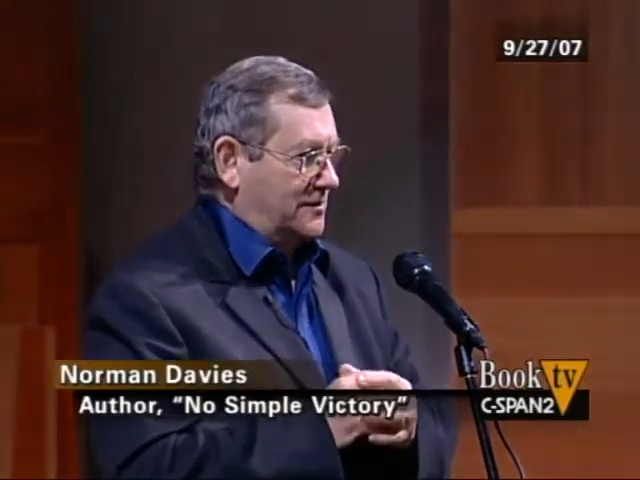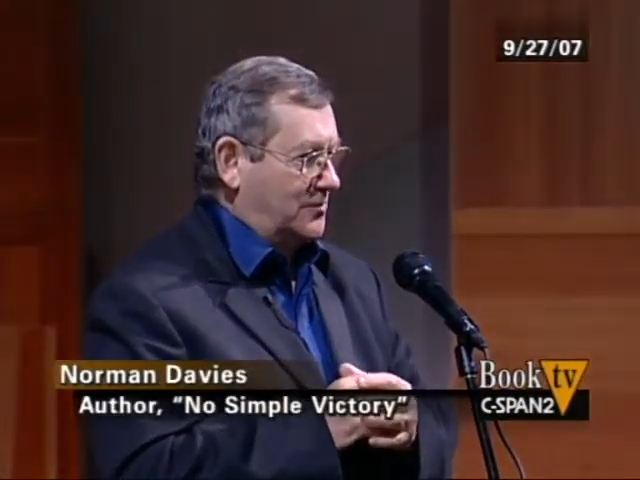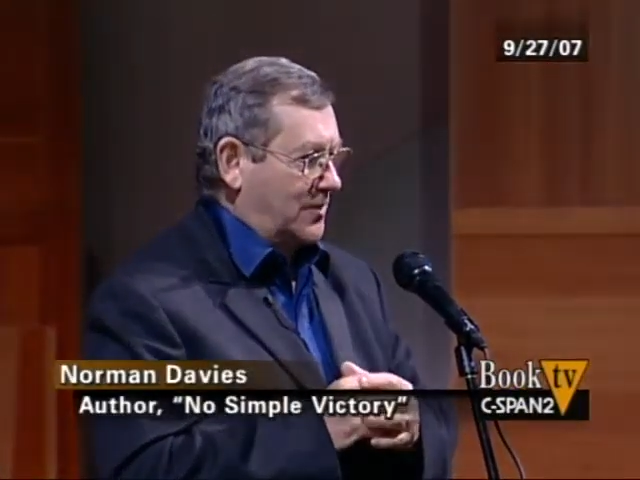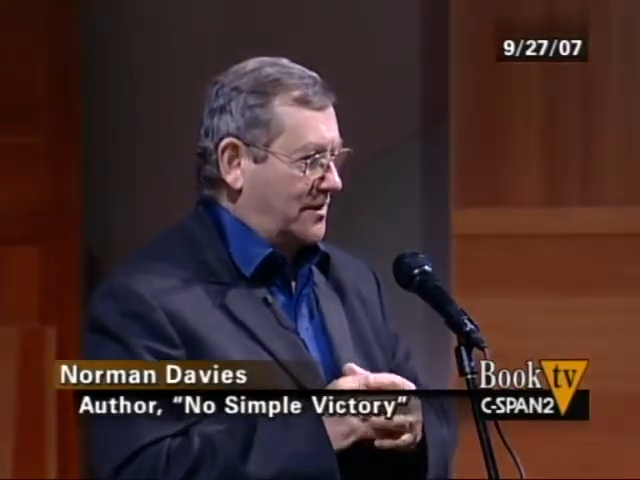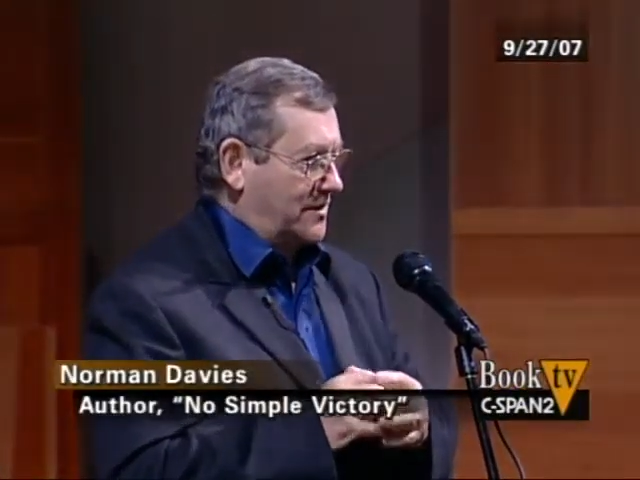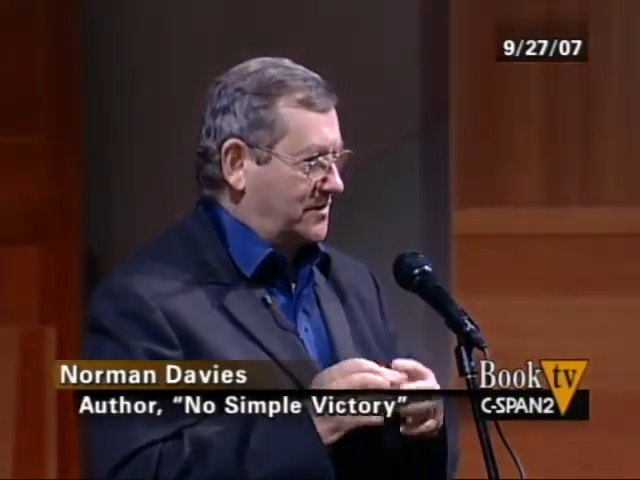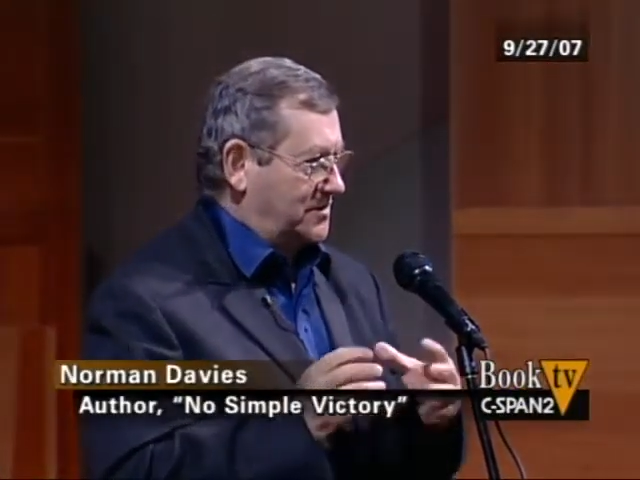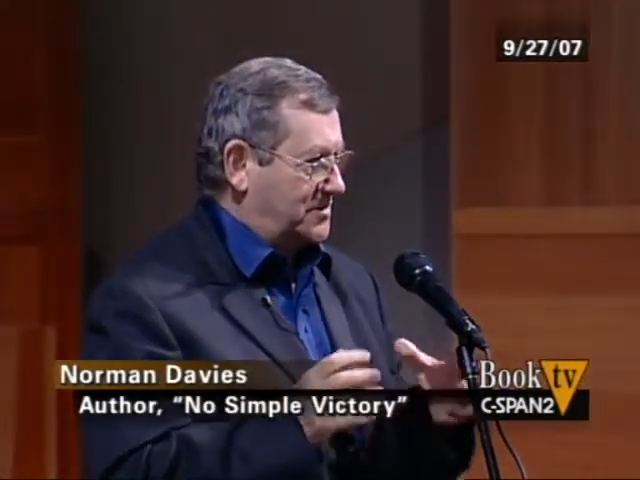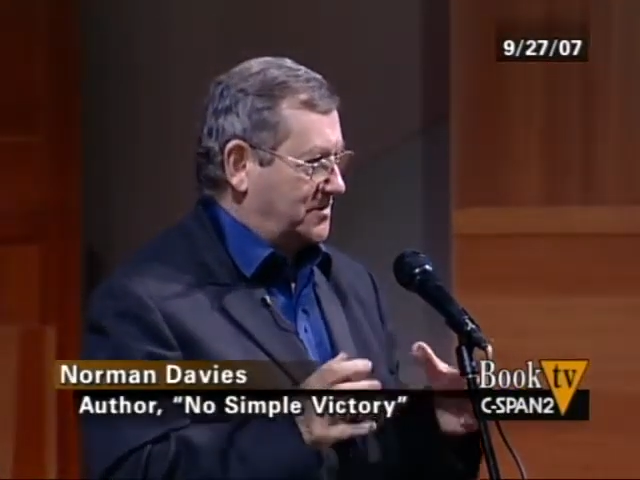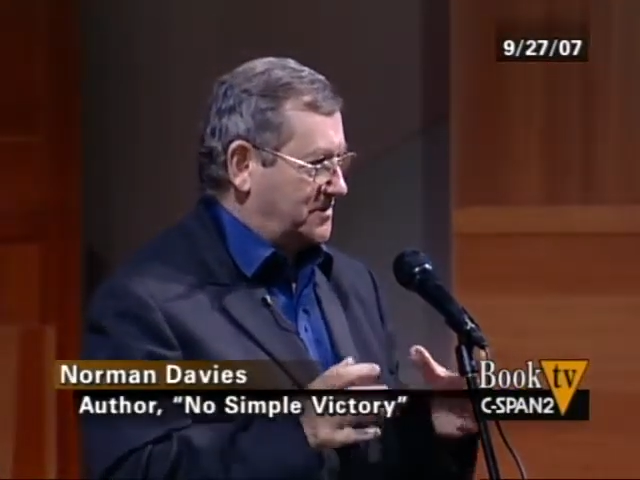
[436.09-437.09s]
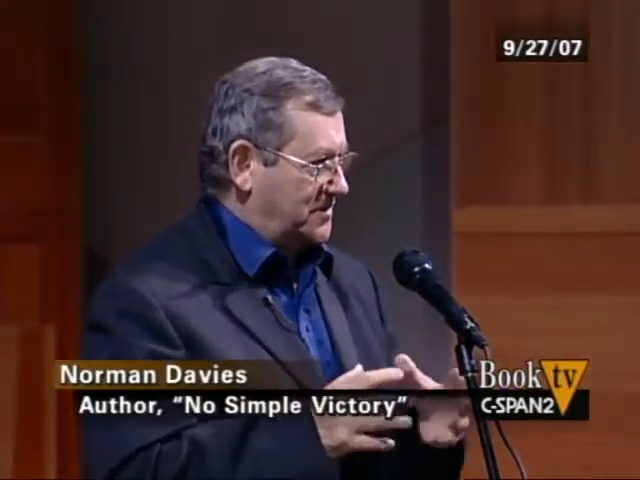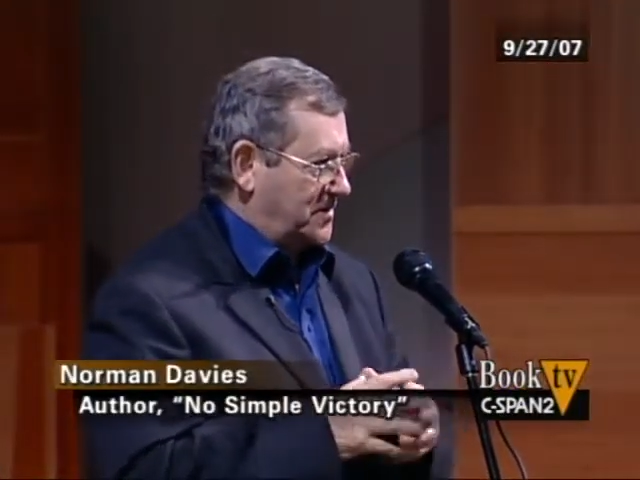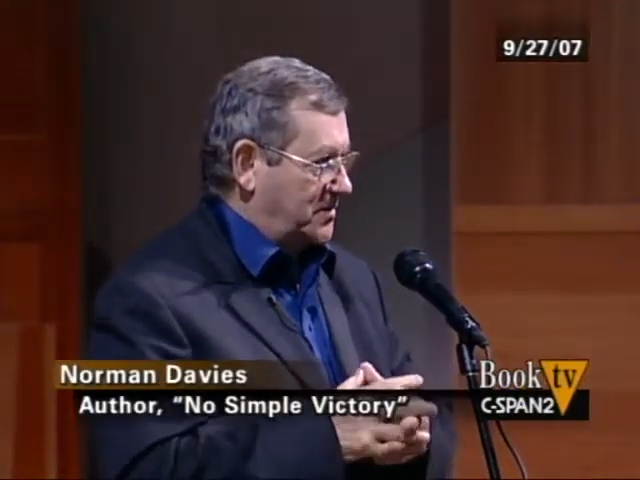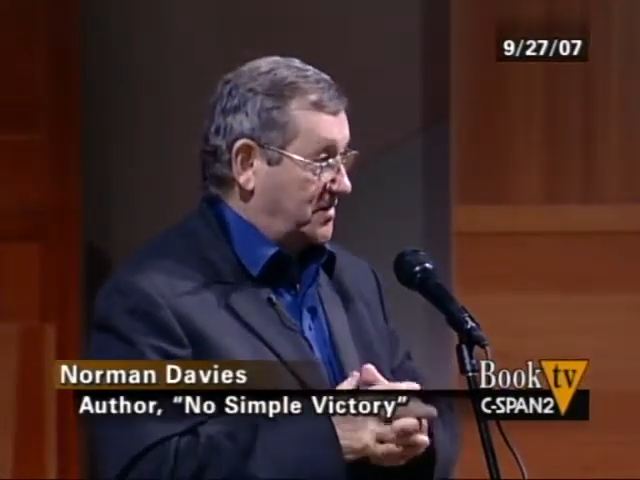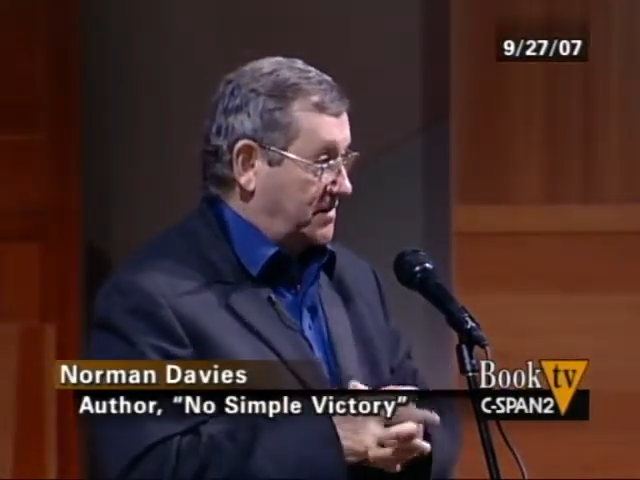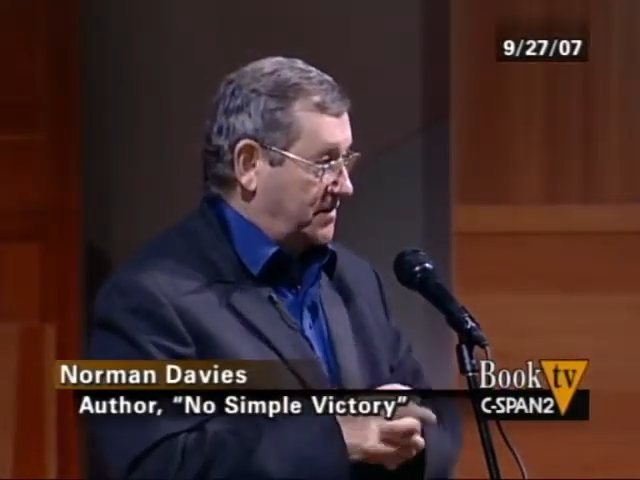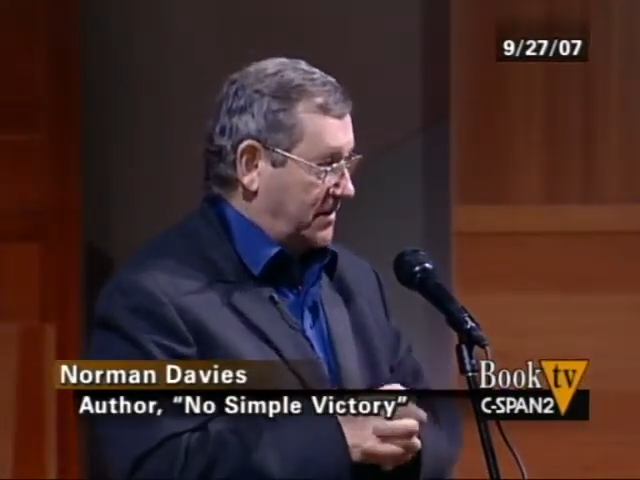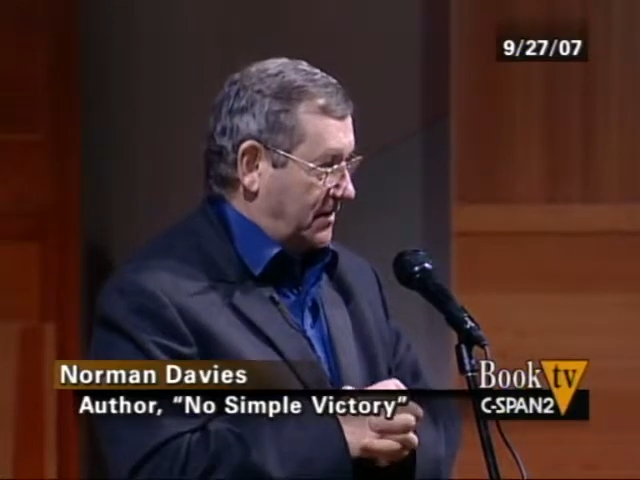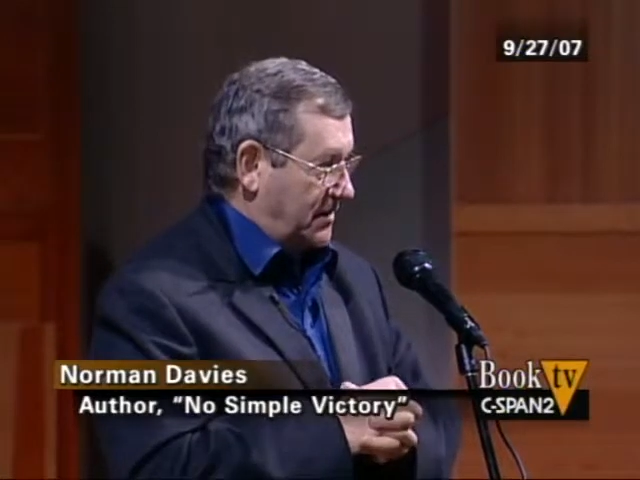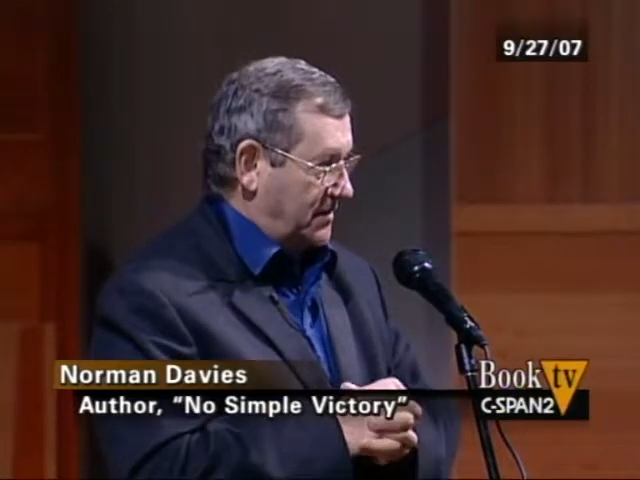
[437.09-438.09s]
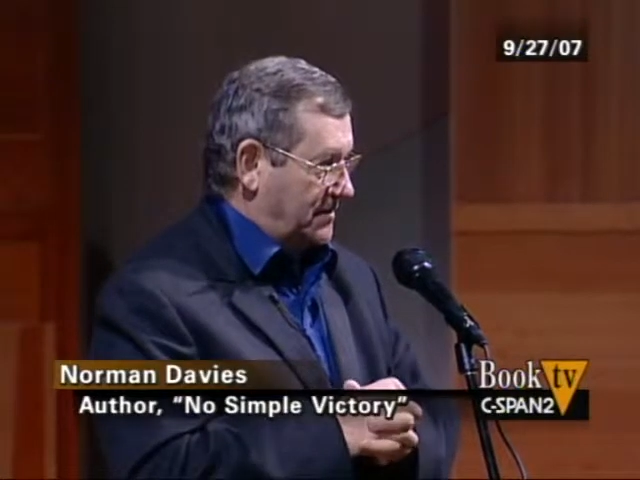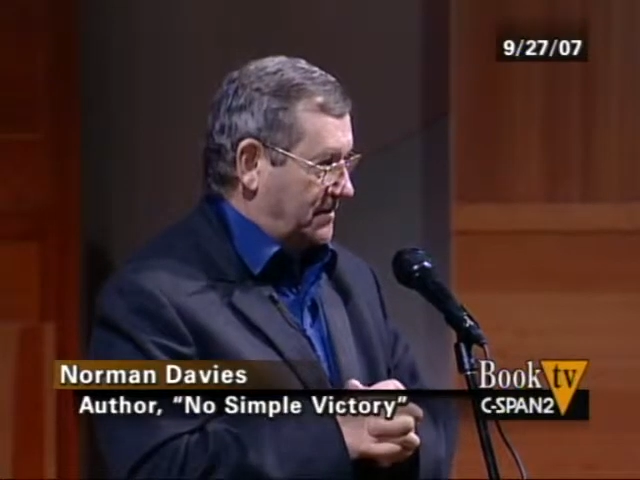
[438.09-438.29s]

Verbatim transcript: we're on the shores of the Pacific,